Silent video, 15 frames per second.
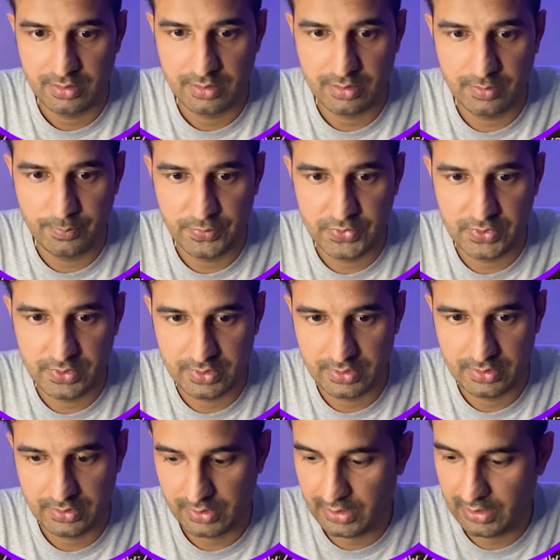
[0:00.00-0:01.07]
Oops,
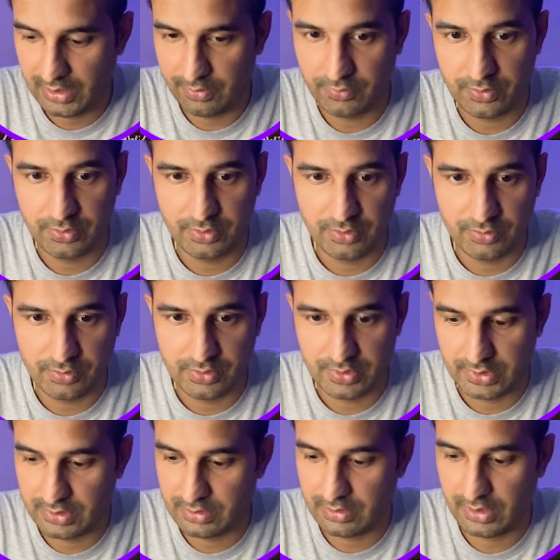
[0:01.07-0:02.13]
I'll have to use
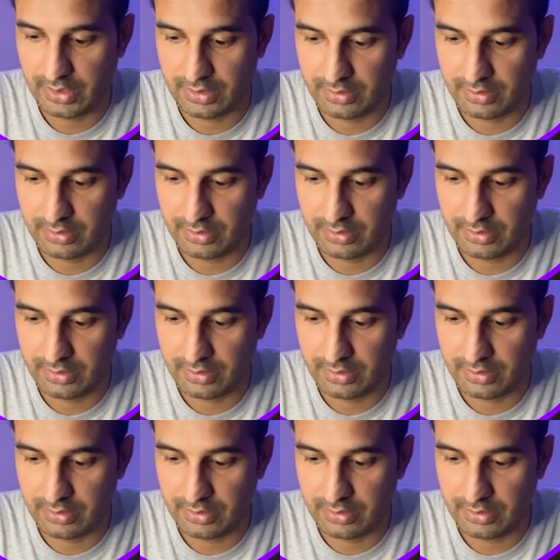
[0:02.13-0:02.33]
this like